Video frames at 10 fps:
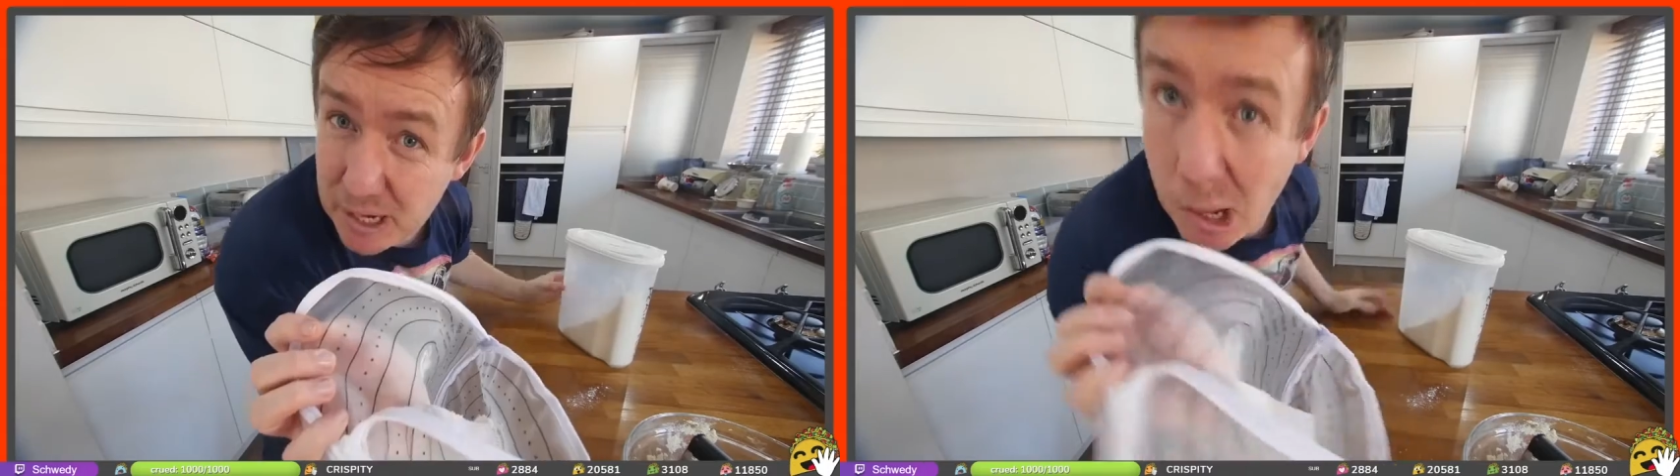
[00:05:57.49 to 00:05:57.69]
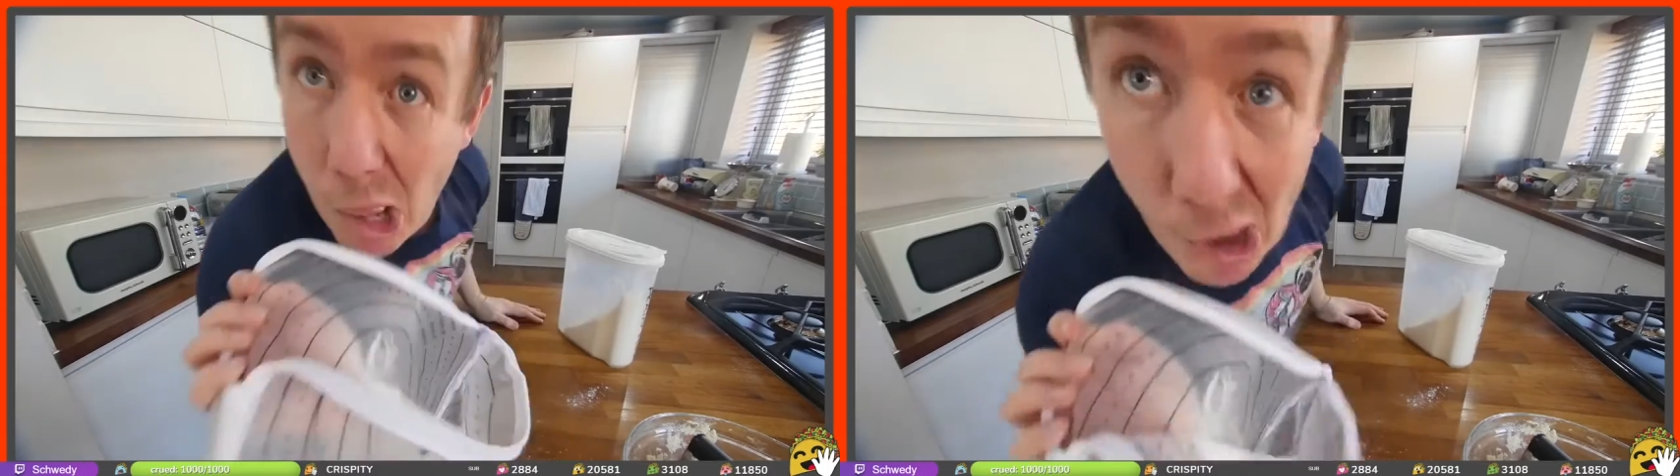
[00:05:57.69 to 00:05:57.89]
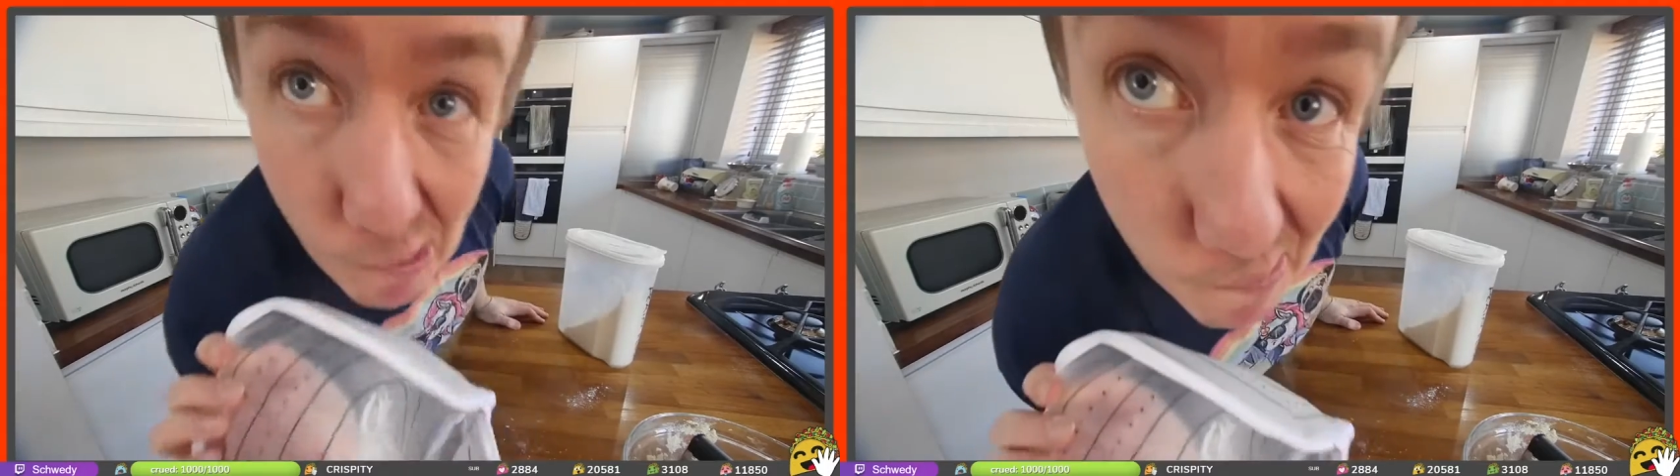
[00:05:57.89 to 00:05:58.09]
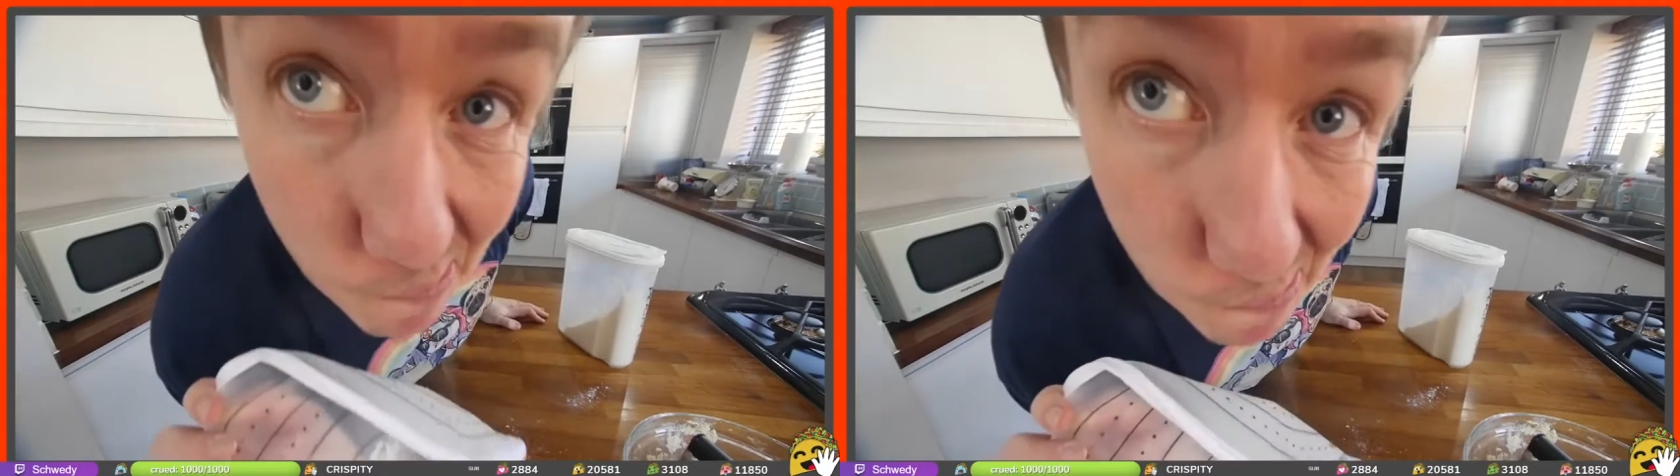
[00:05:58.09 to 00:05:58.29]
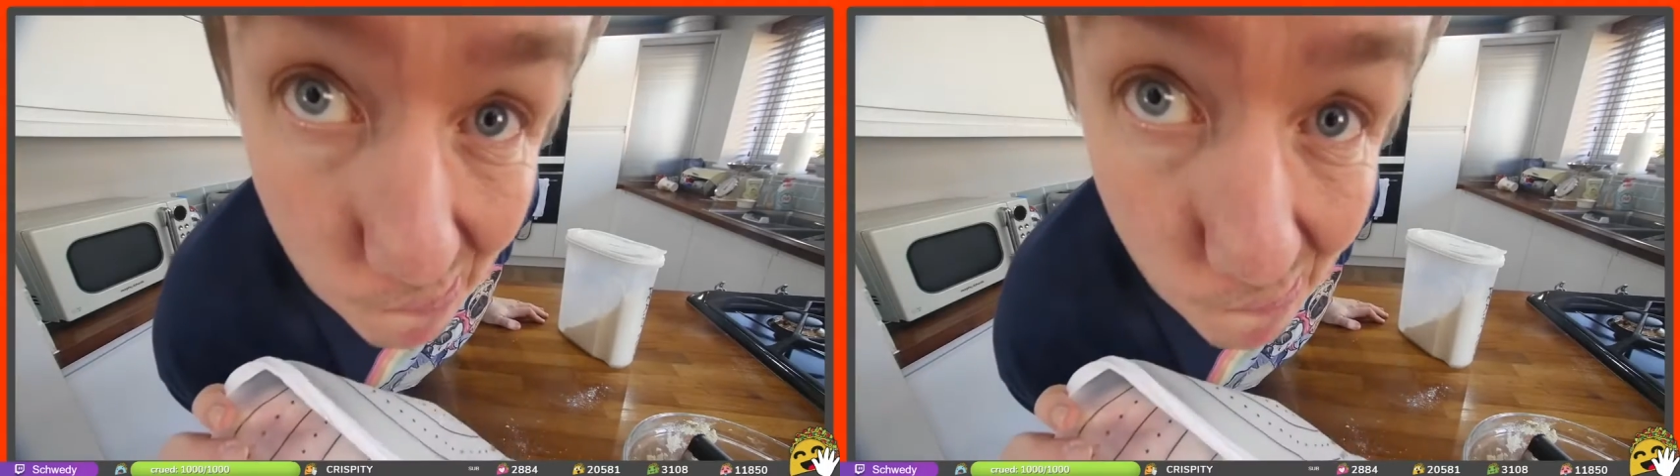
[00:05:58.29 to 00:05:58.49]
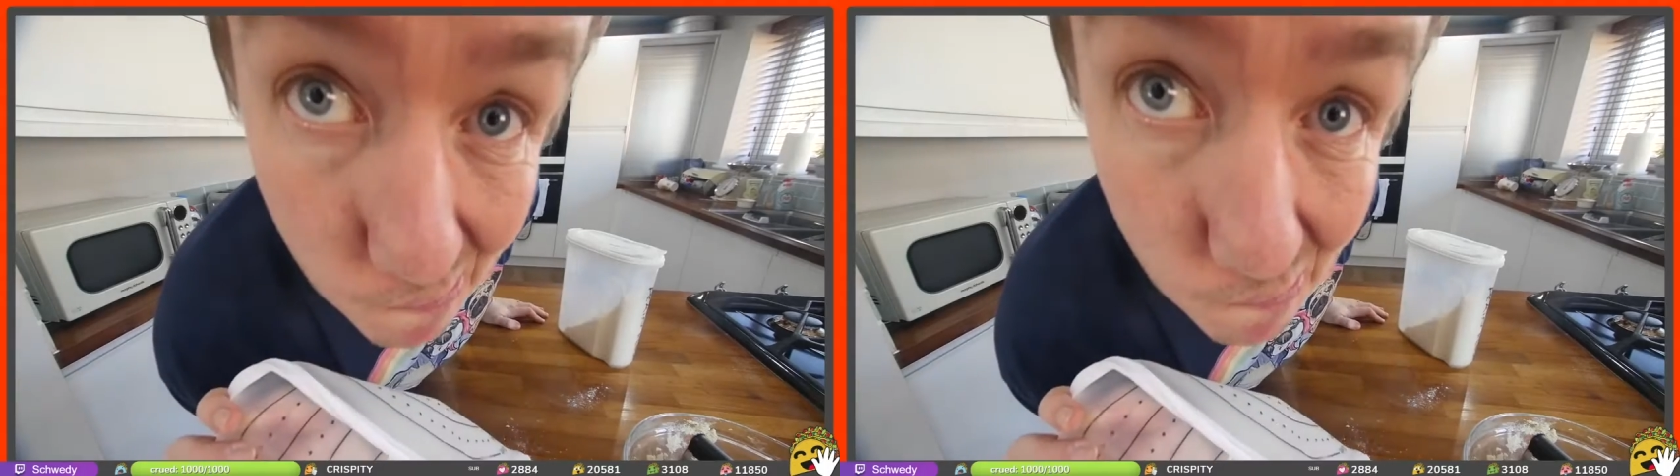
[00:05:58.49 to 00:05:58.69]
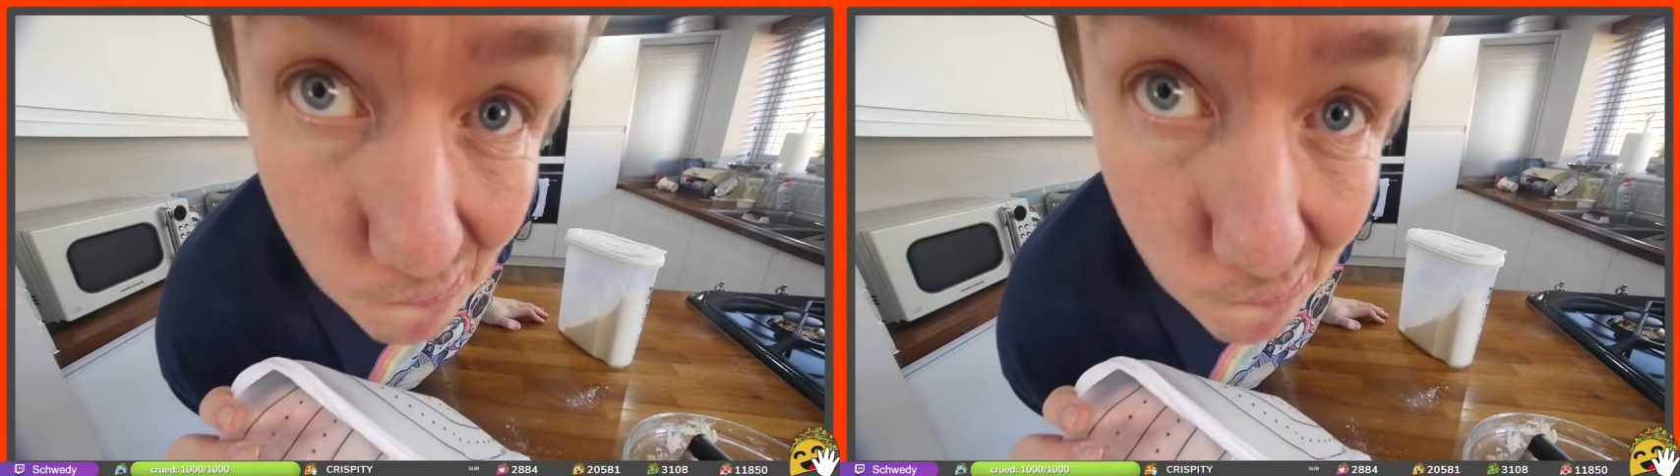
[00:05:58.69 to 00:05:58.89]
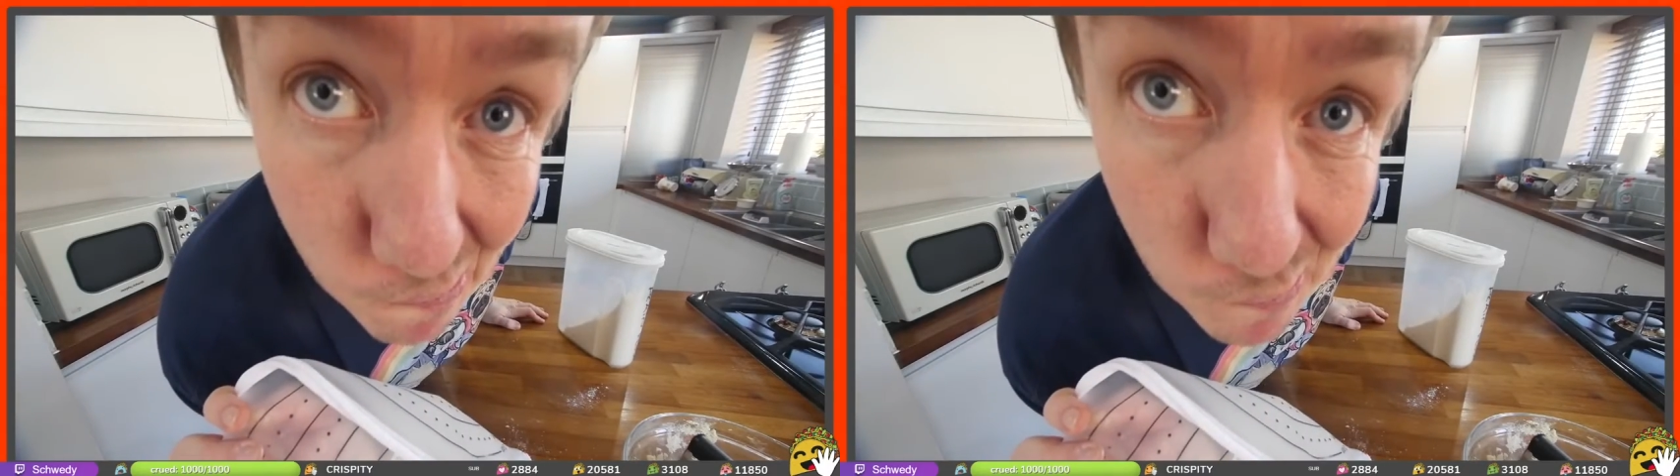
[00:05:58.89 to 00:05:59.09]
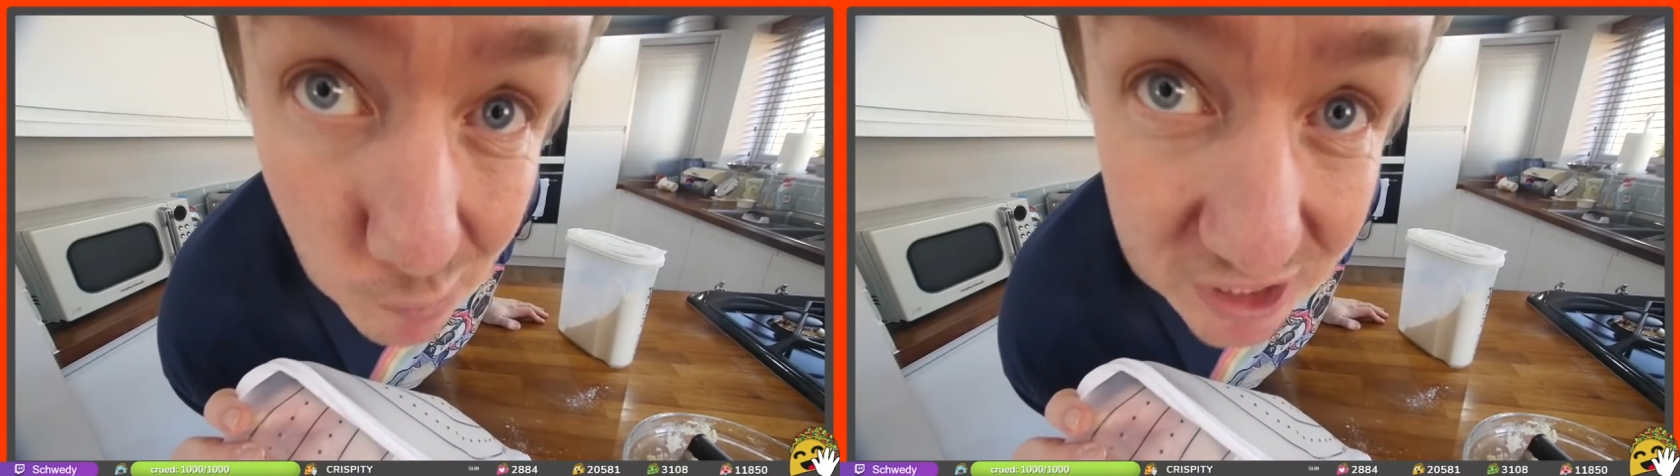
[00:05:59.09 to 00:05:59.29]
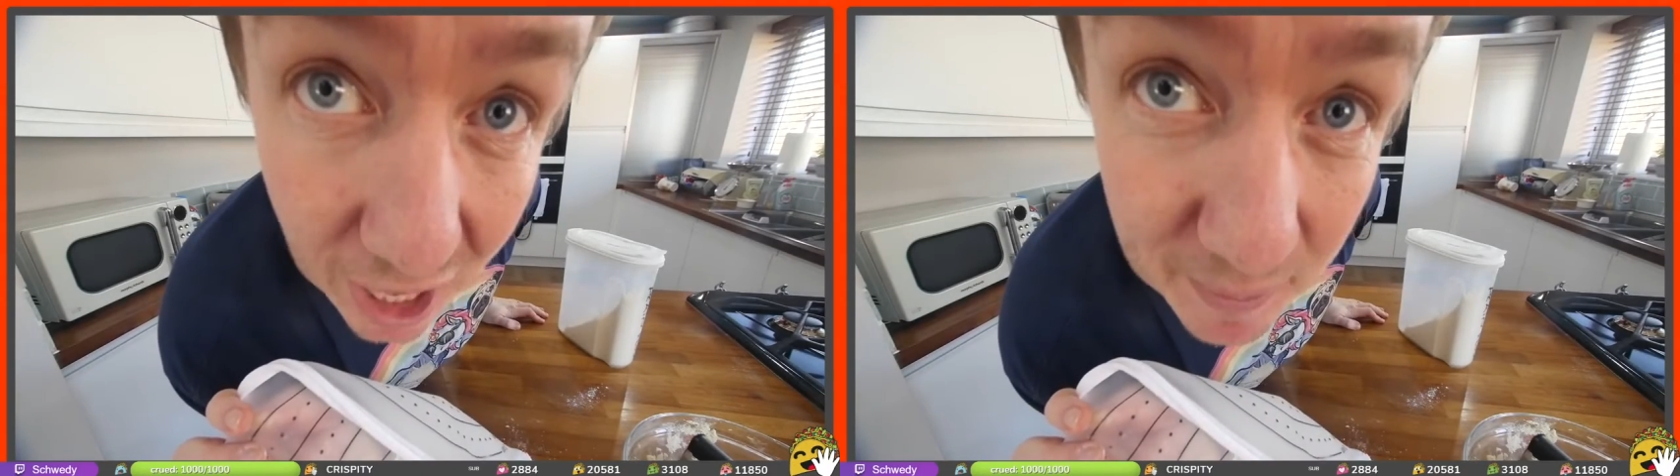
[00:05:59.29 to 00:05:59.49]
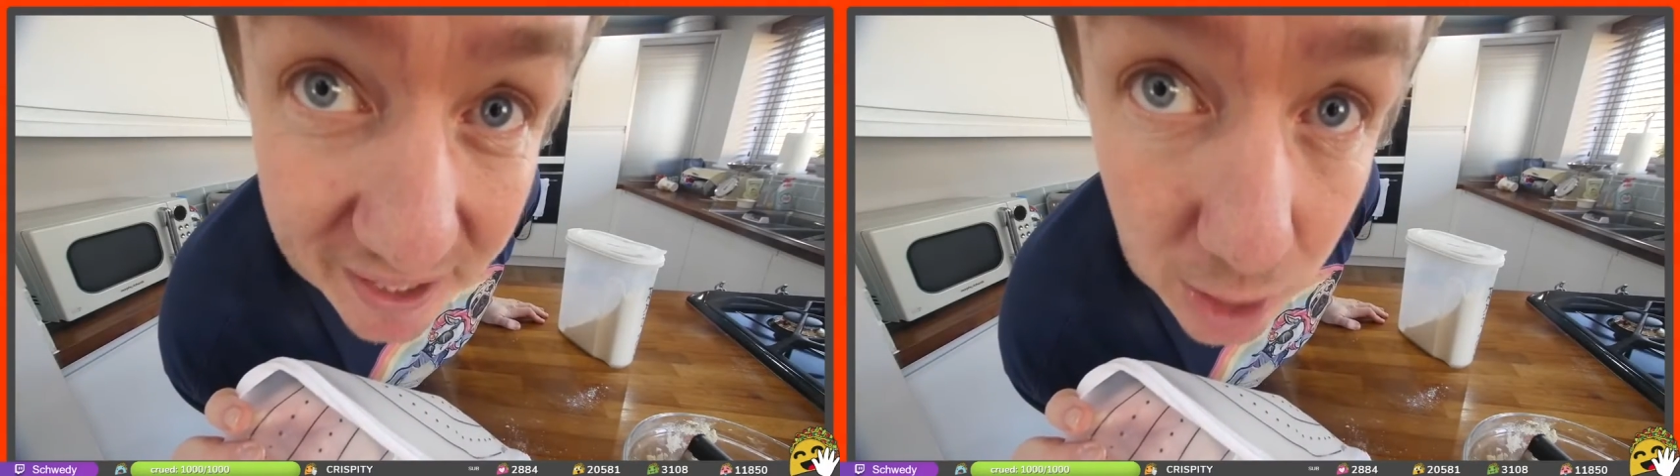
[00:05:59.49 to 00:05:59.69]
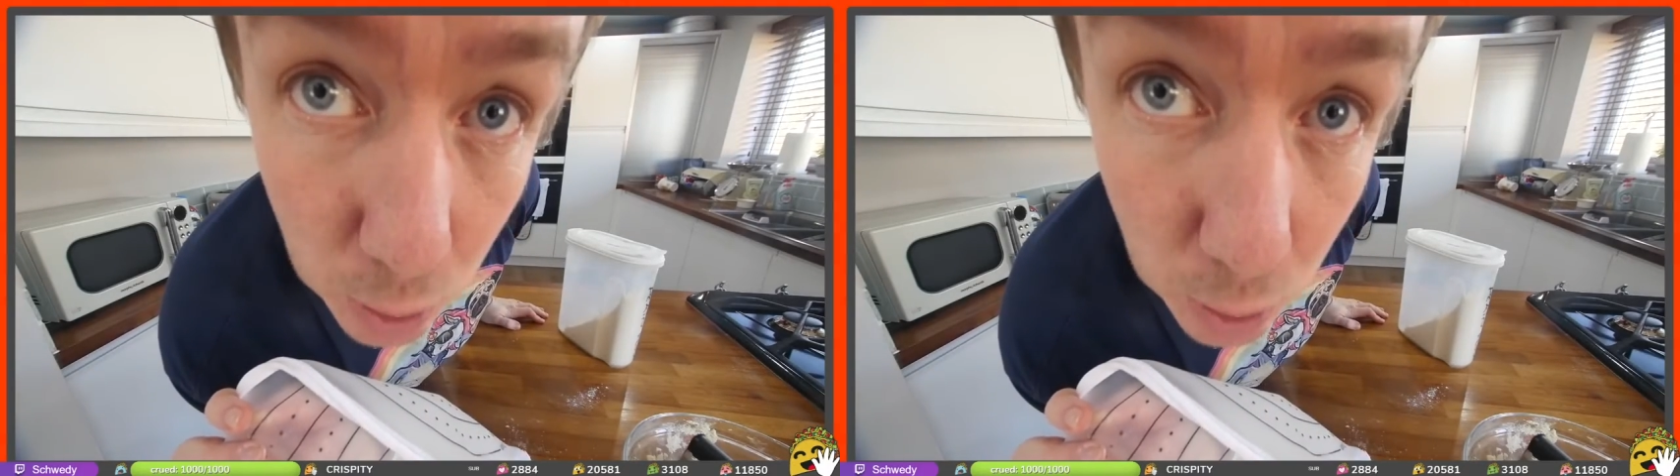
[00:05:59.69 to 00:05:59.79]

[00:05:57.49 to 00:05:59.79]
like, was that a bit